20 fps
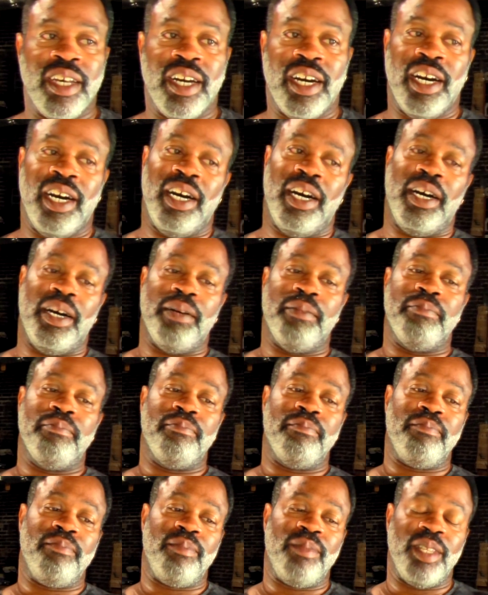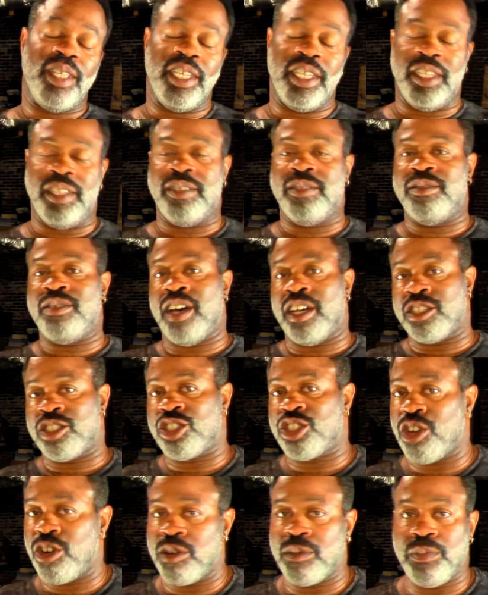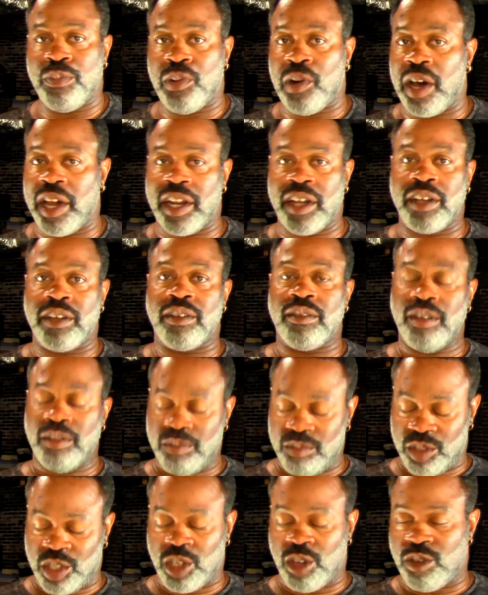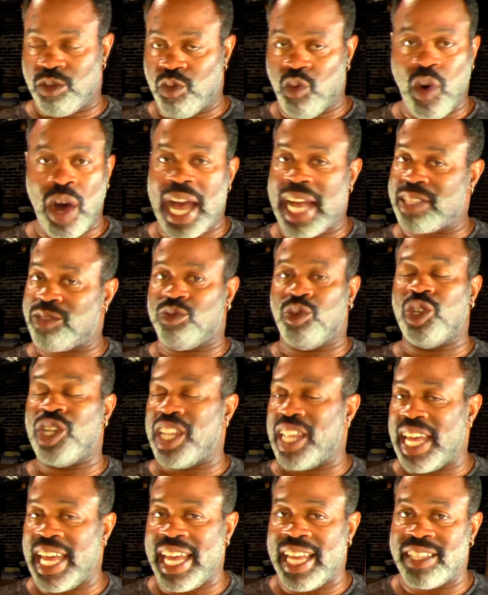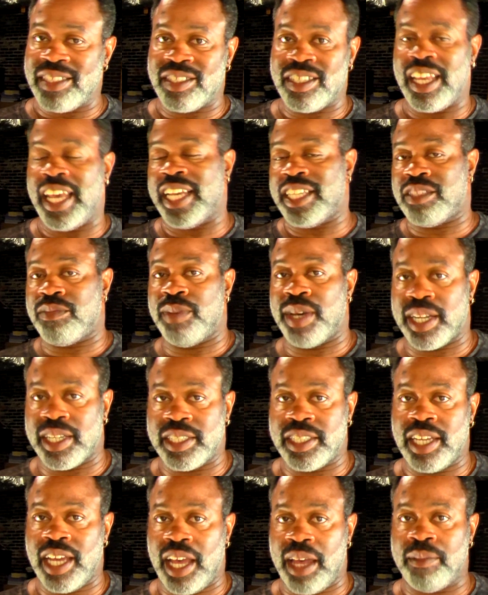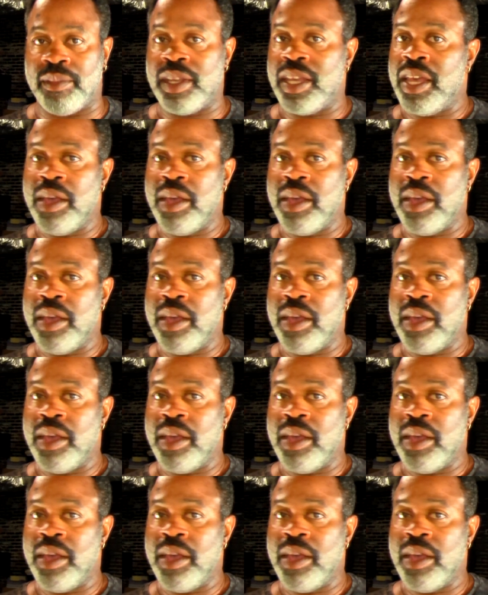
a certain product, certain wax will last X amount of time,